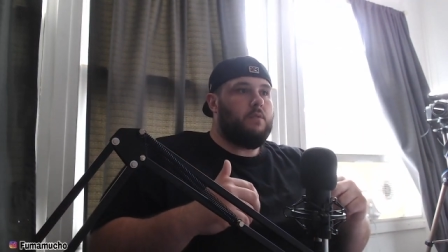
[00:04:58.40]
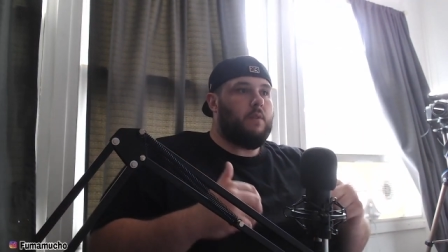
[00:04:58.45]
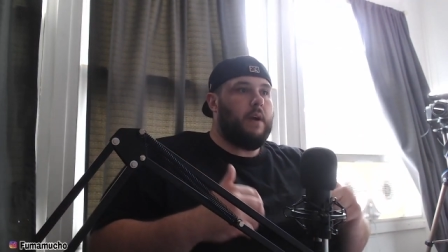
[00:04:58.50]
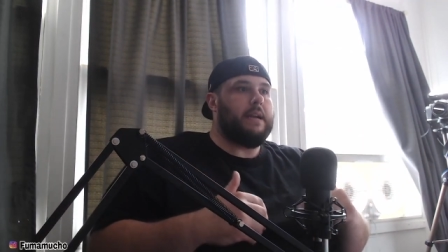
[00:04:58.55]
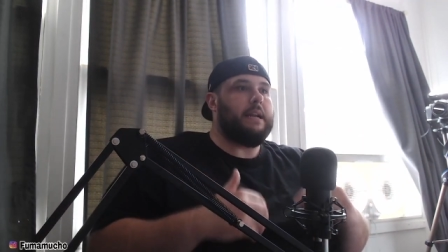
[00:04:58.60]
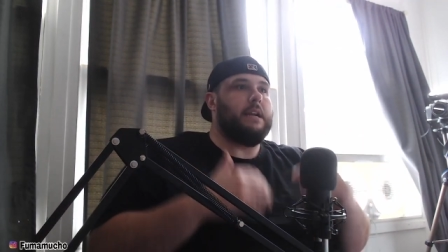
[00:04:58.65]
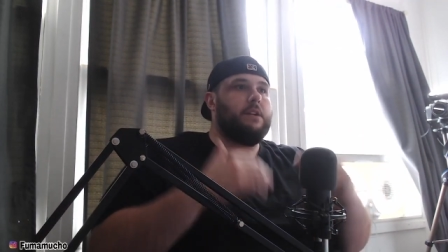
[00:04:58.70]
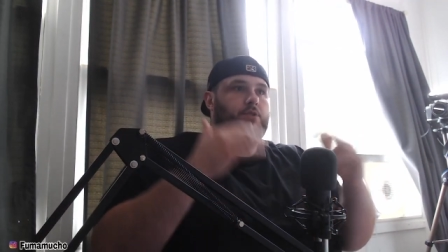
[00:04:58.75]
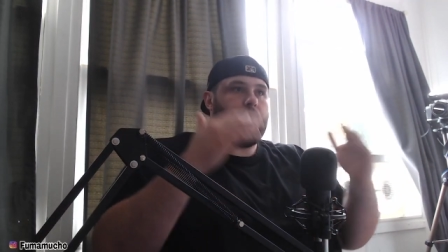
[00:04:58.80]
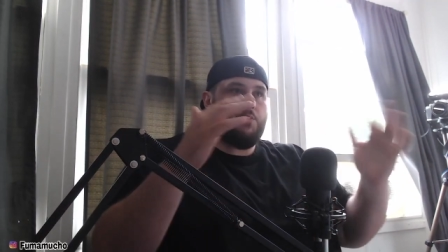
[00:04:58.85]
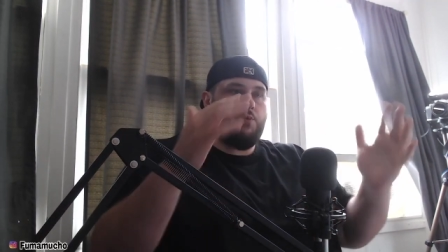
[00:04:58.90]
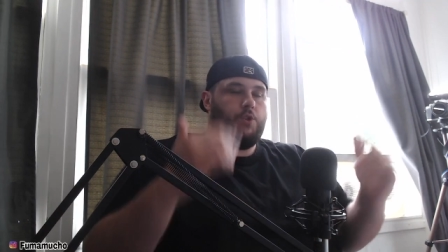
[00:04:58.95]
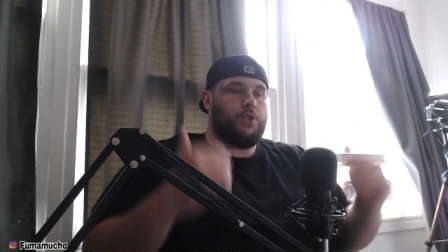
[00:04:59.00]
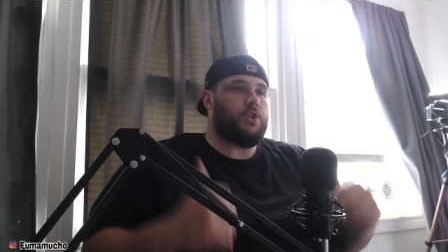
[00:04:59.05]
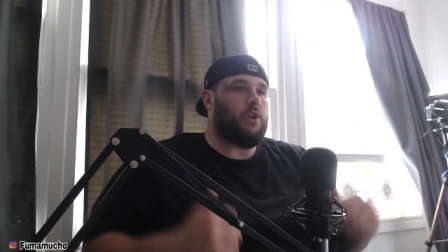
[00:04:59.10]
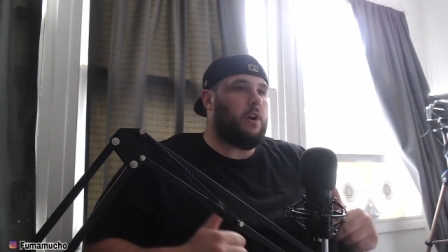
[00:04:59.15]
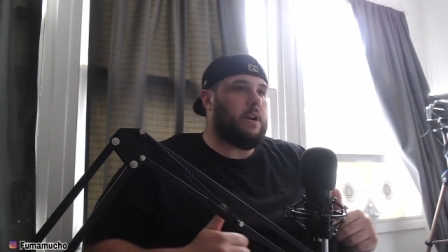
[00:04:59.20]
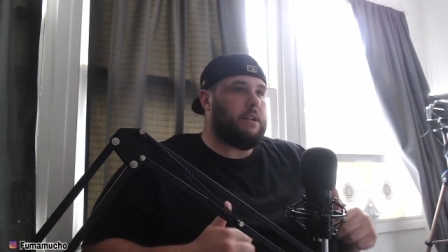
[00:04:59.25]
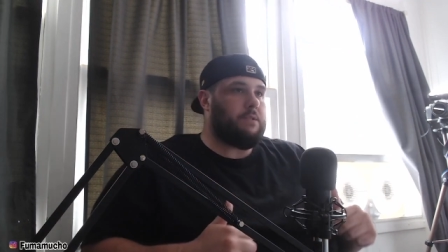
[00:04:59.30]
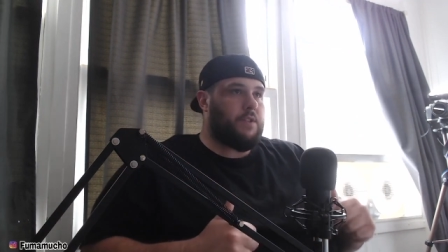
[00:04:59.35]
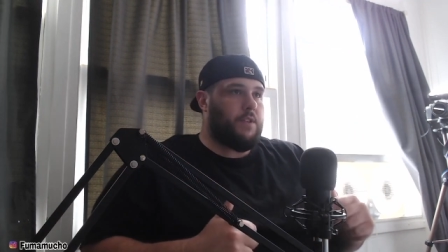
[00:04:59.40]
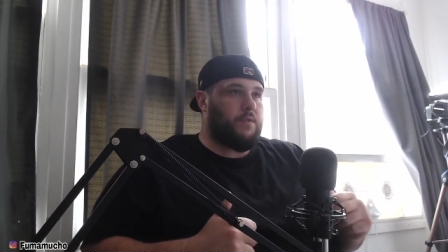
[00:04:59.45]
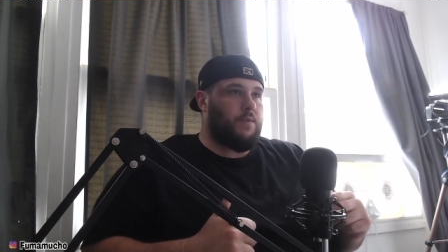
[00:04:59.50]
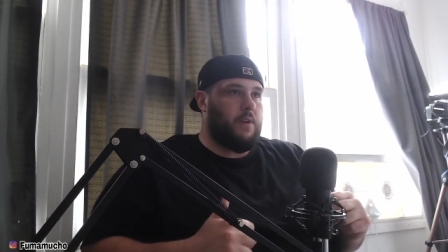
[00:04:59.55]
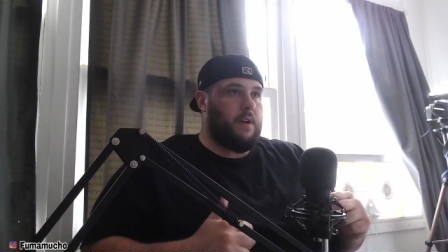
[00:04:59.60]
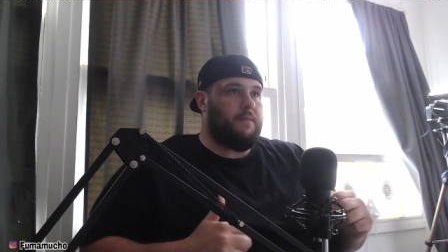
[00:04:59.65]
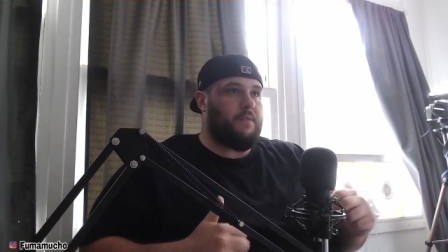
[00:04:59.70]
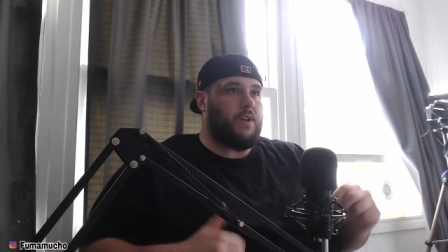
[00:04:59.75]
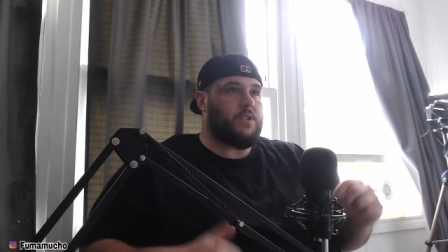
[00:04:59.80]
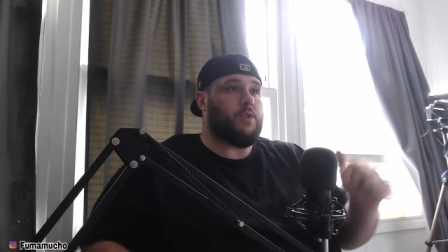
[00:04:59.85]
Right? We'll start out the three
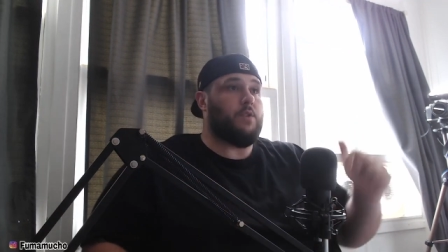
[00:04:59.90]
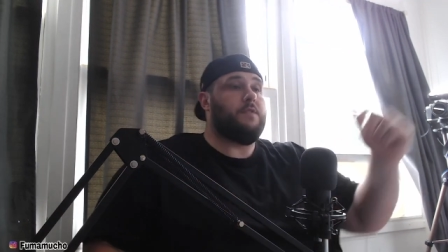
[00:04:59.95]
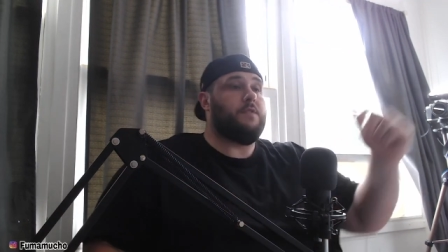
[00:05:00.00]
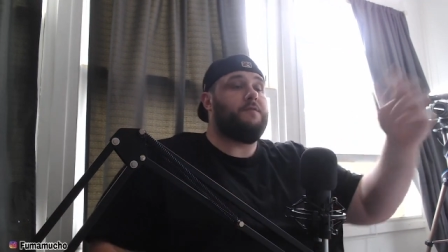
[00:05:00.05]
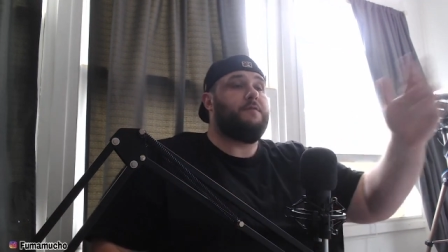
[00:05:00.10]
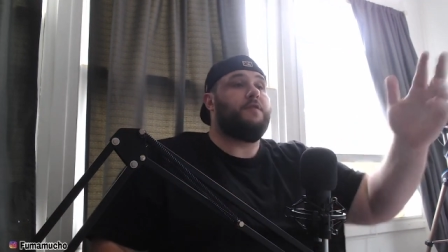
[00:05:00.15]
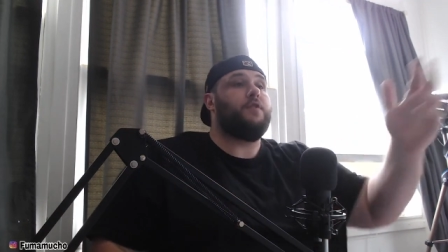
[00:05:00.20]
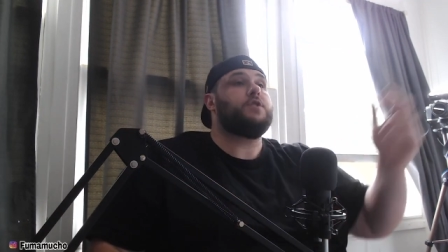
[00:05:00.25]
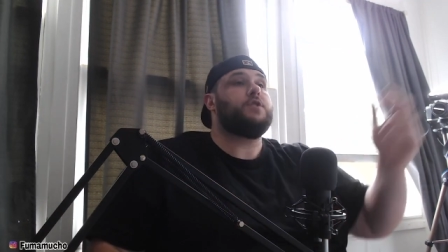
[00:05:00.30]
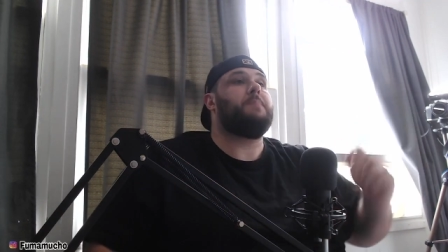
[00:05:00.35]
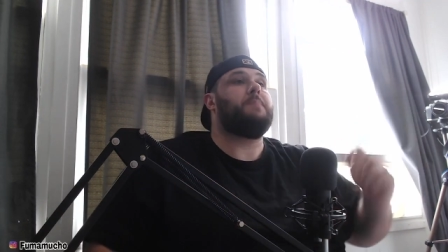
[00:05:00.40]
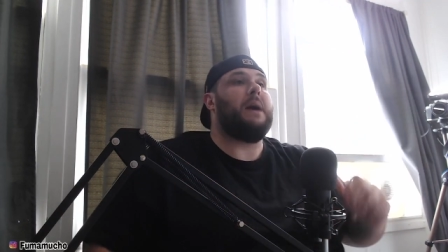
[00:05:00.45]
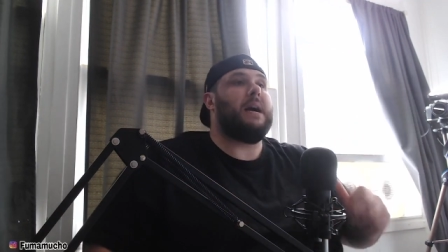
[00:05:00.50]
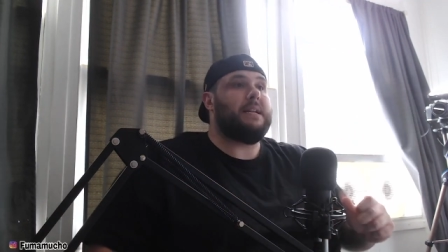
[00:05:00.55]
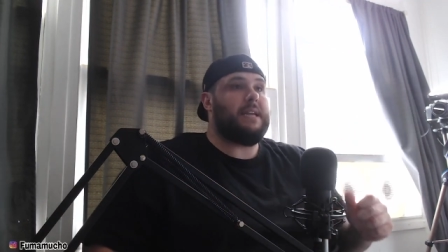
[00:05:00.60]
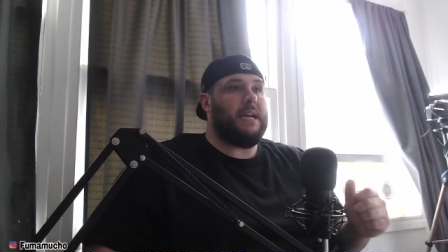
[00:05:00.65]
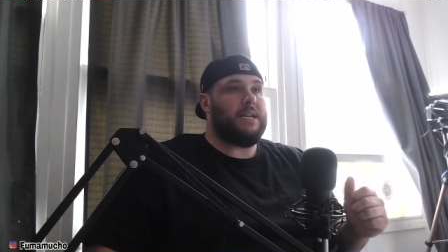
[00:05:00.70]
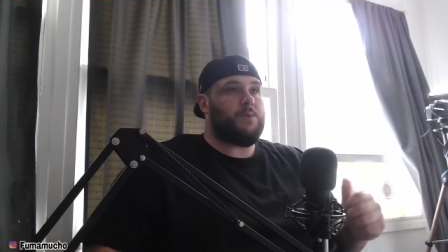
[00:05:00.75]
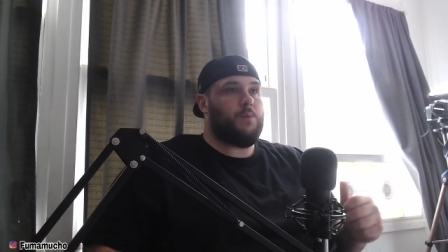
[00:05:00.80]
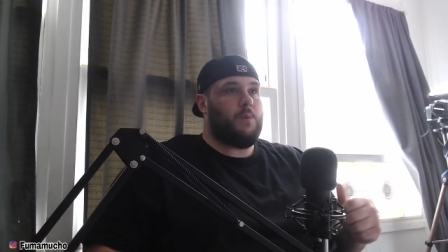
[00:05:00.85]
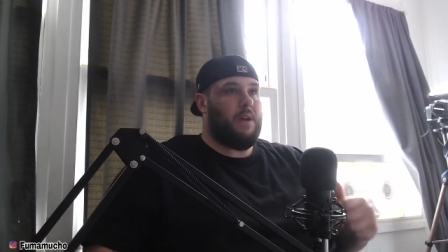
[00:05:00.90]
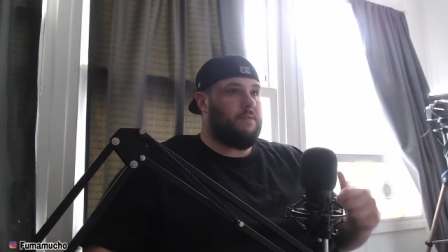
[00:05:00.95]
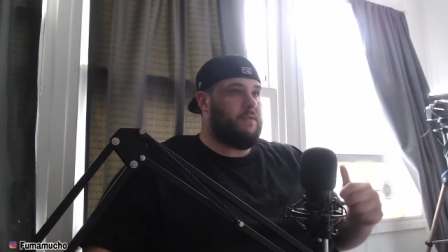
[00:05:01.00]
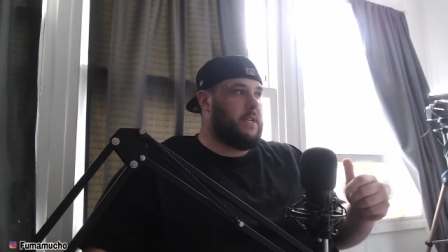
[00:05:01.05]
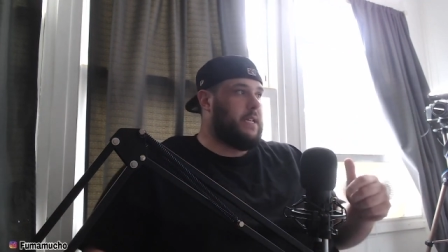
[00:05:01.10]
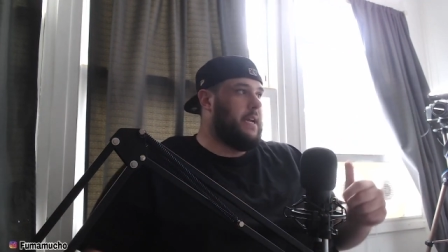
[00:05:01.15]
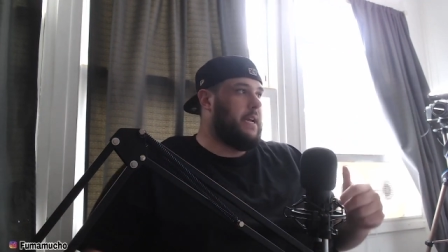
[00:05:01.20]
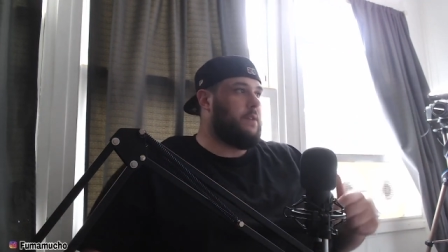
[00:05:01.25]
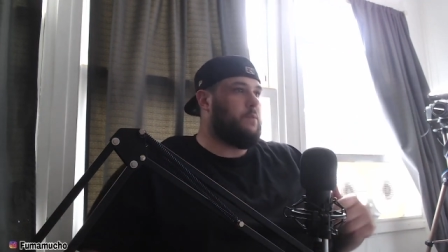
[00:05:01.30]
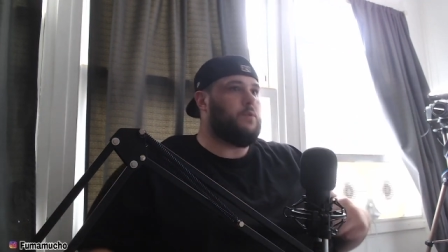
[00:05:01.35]
of us. So the first podcast we ever
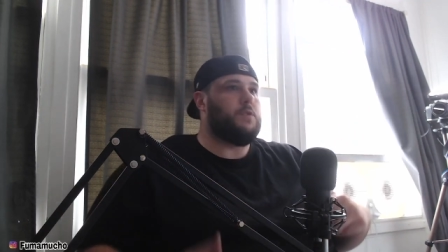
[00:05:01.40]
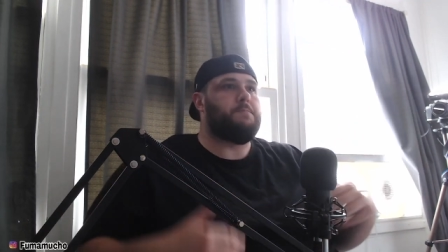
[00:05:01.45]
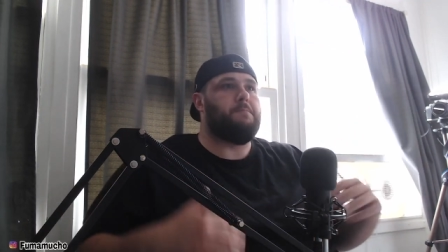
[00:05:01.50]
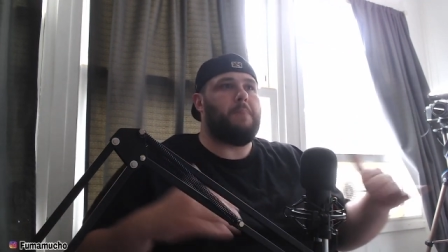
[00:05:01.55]
did was